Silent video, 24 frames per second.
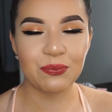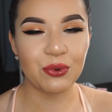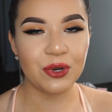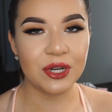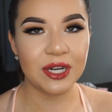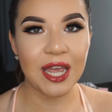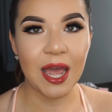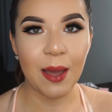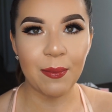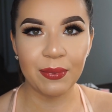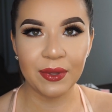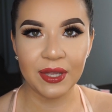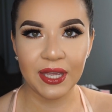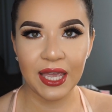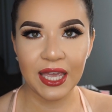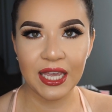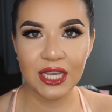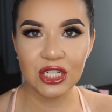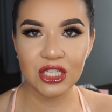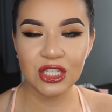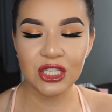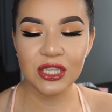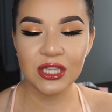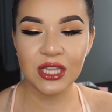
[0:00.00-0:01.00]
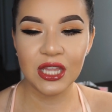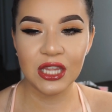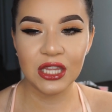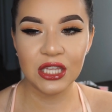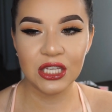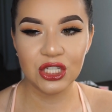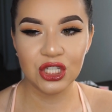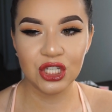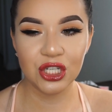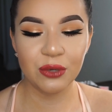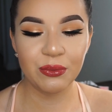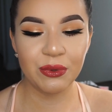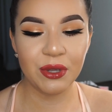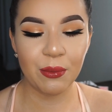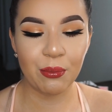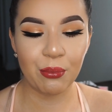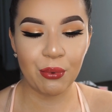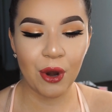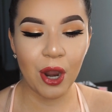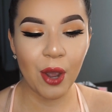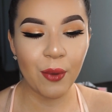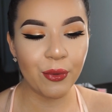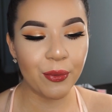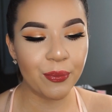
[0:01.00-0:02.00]
pretty application, then that shouldn't be a
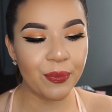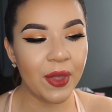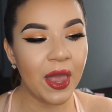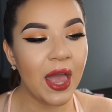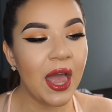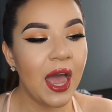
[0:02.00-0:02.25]
problem.